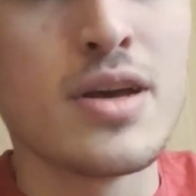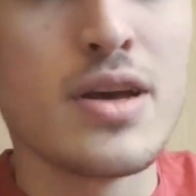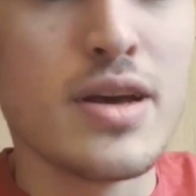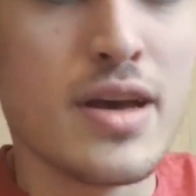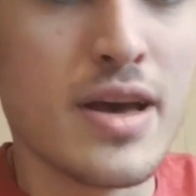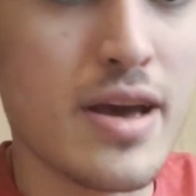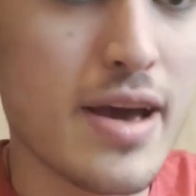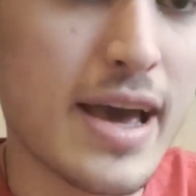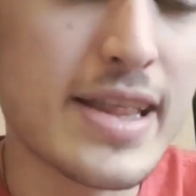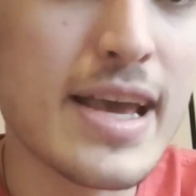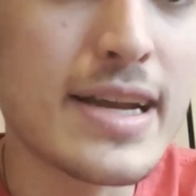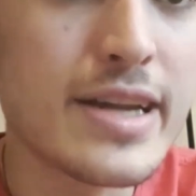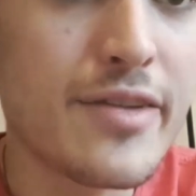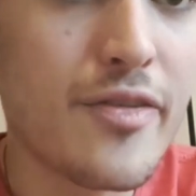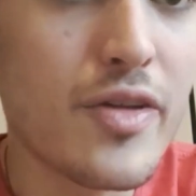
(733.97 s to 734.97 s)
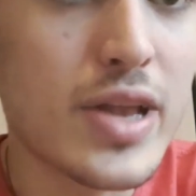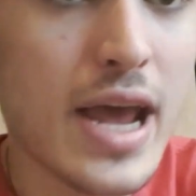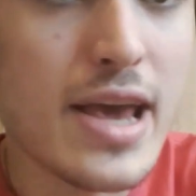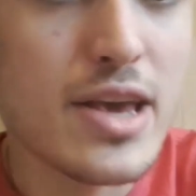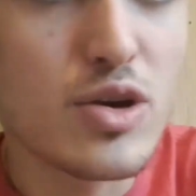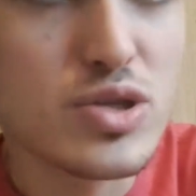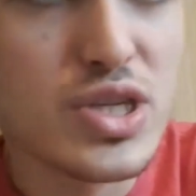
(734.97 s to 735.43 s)
At the end of the day,
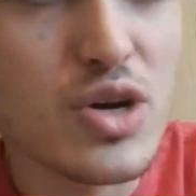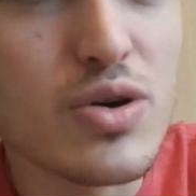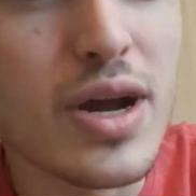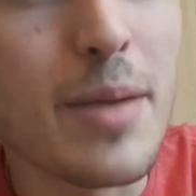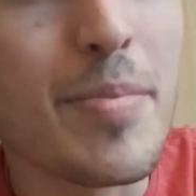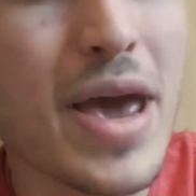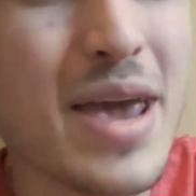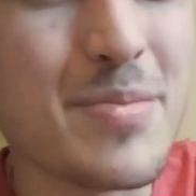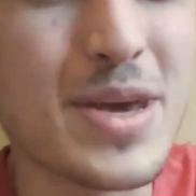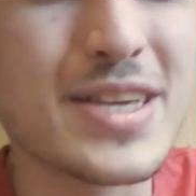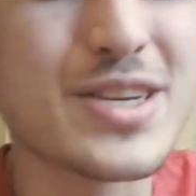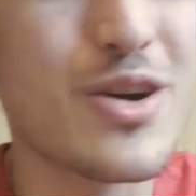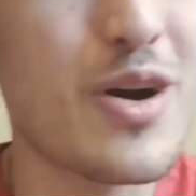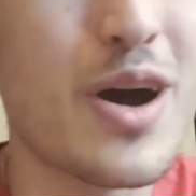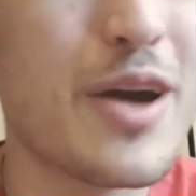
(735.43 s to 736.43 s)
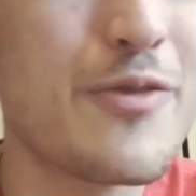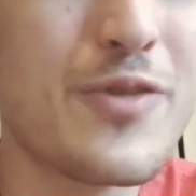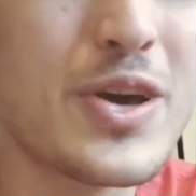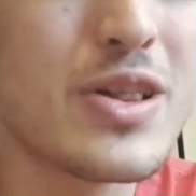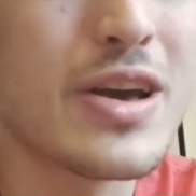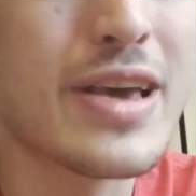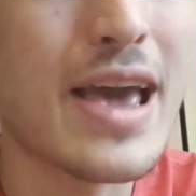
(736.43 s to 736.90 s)
you're still going to pay me, so I feel
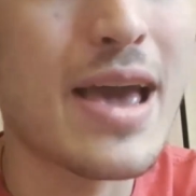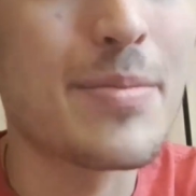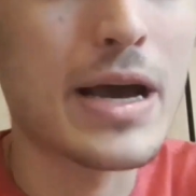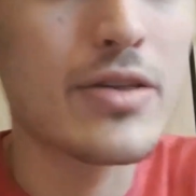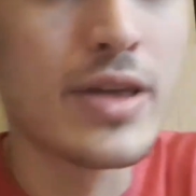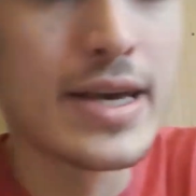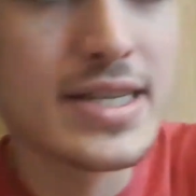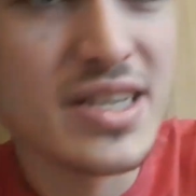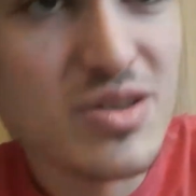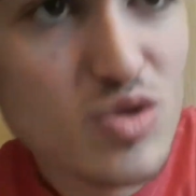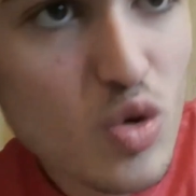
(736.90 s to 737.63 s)
okay about this.